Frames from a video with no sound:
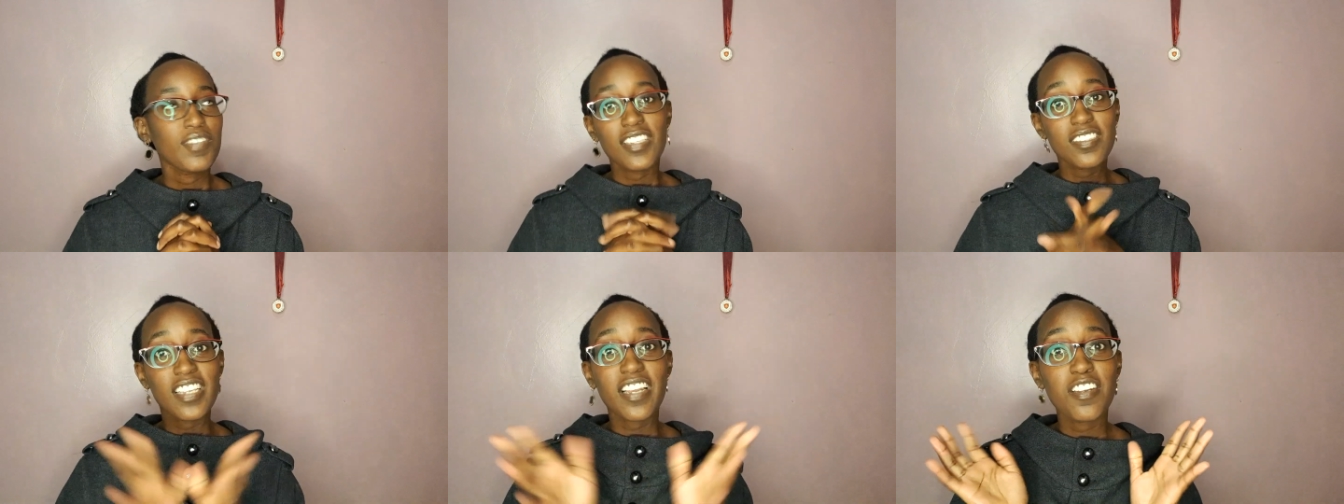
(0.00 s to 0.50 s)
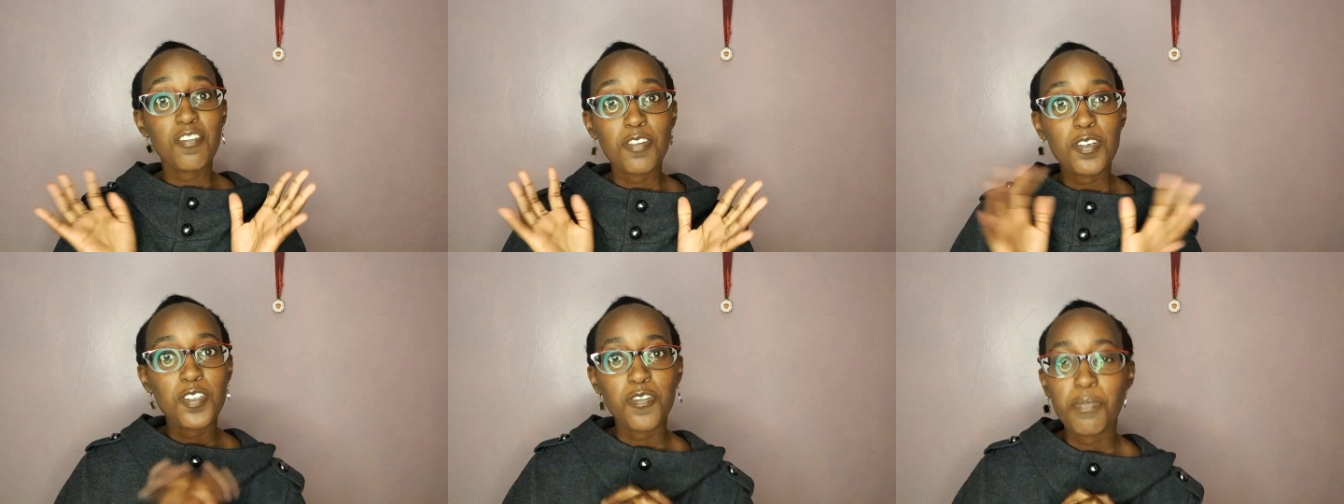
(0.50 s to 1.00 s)
stand in
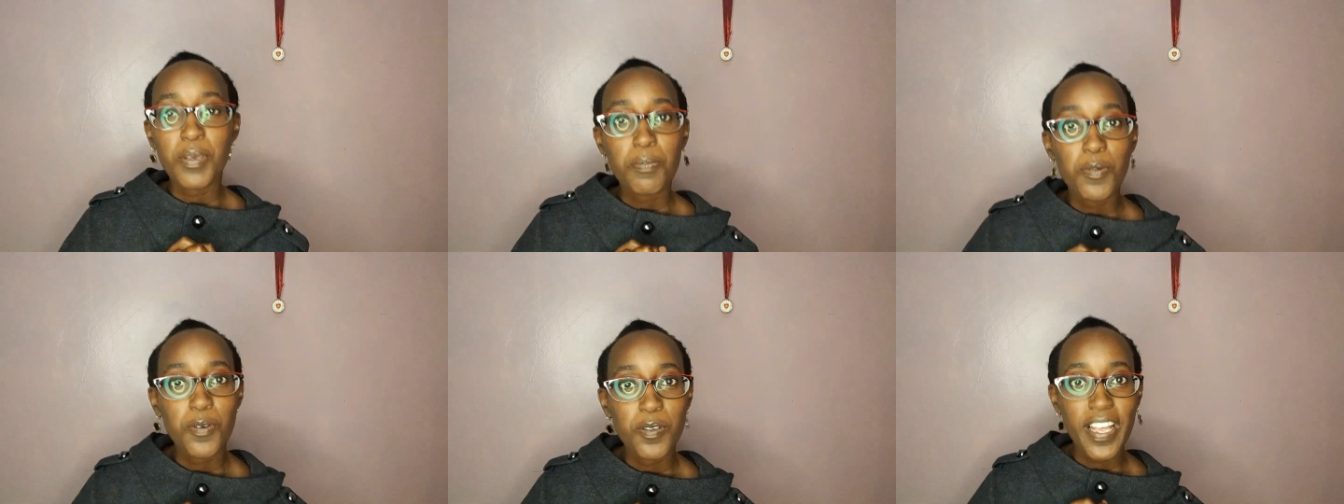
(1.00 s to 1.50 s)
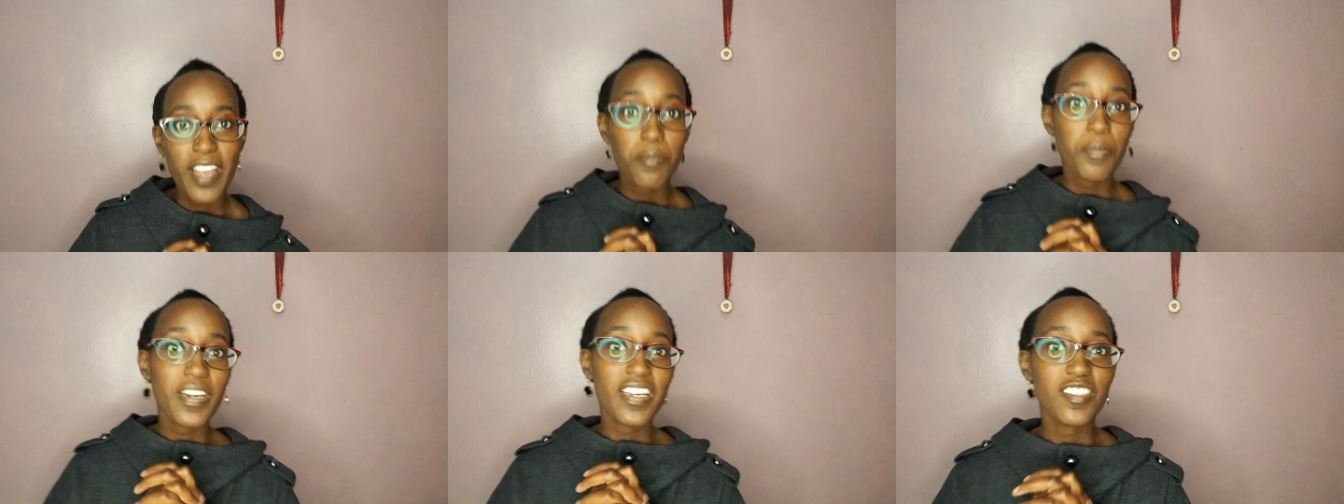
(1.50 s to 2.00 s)
front of people and
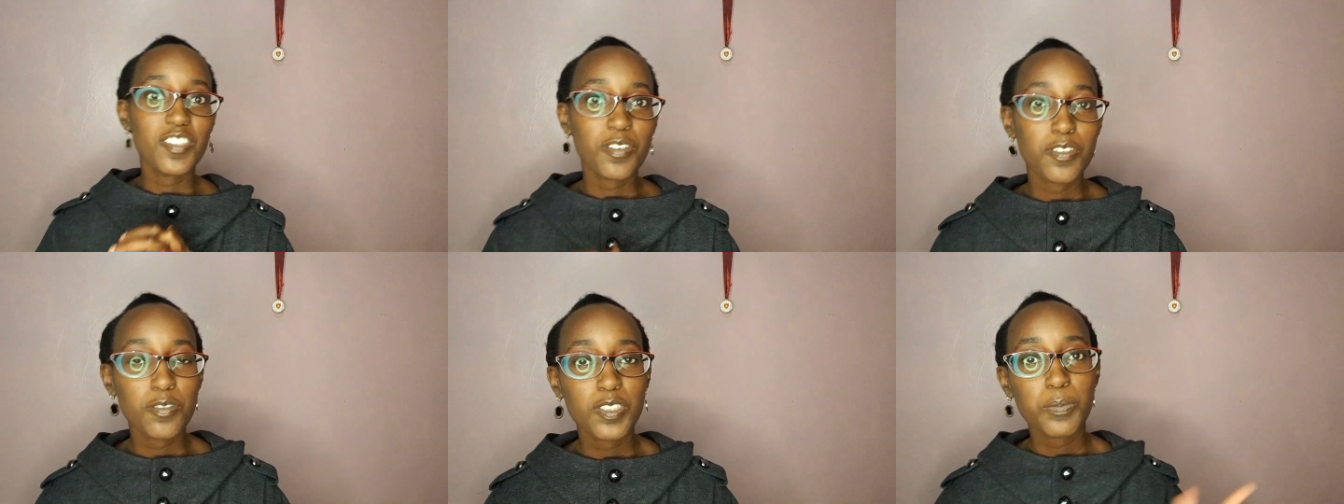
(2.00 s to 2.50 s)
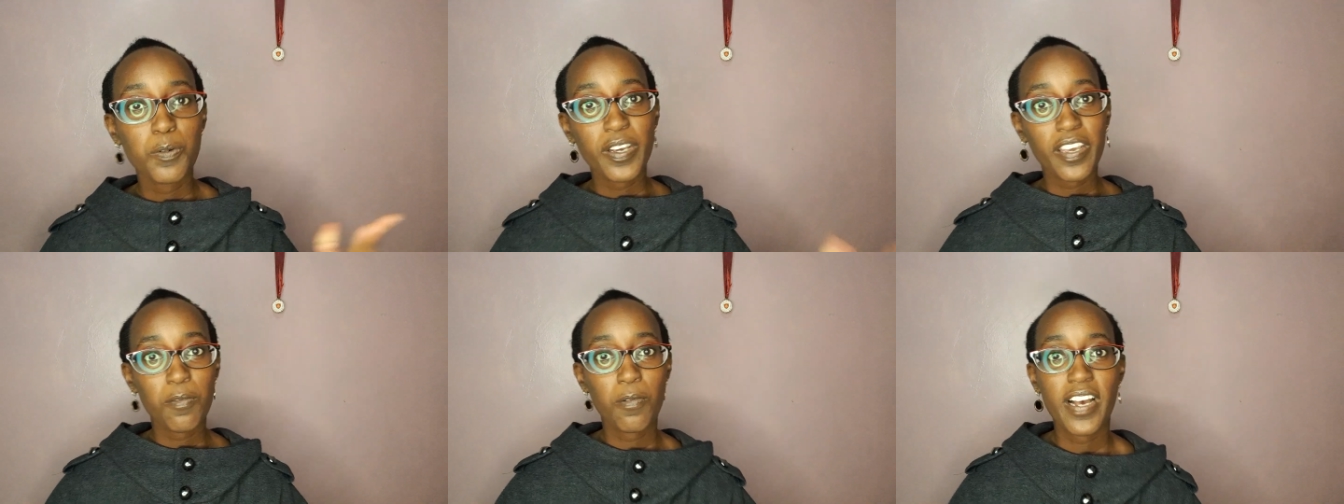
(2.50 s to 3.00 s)
preach or do
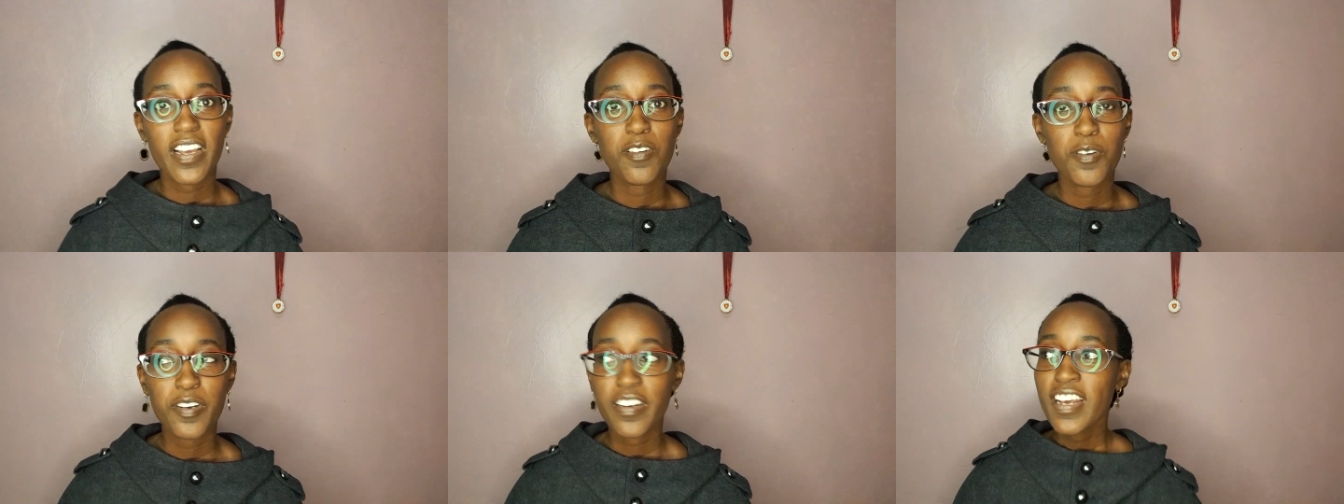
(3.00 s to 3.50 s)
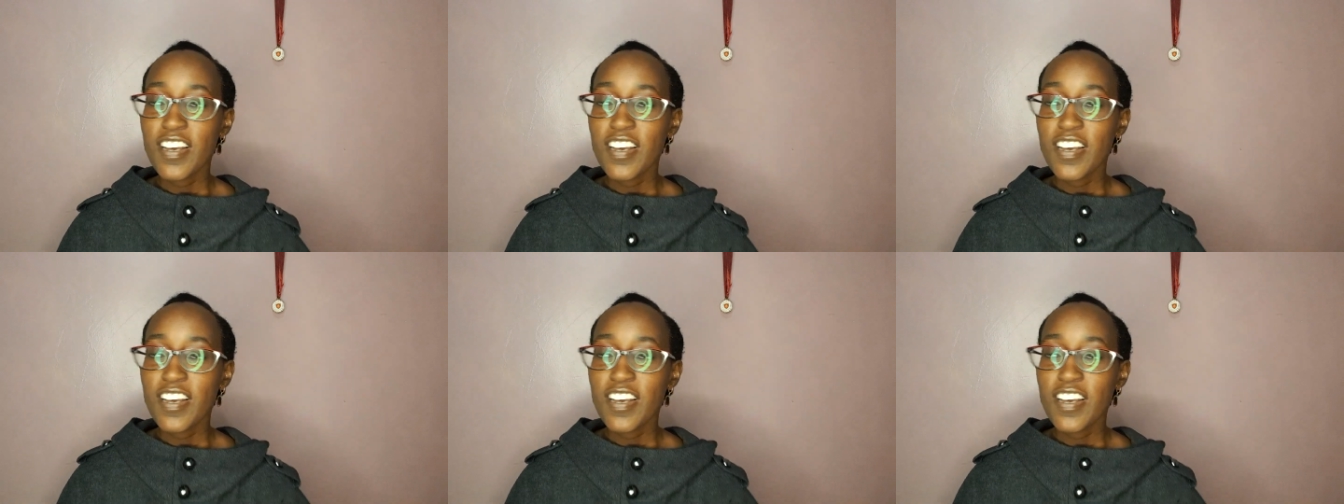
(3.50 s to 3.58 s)
spoken word or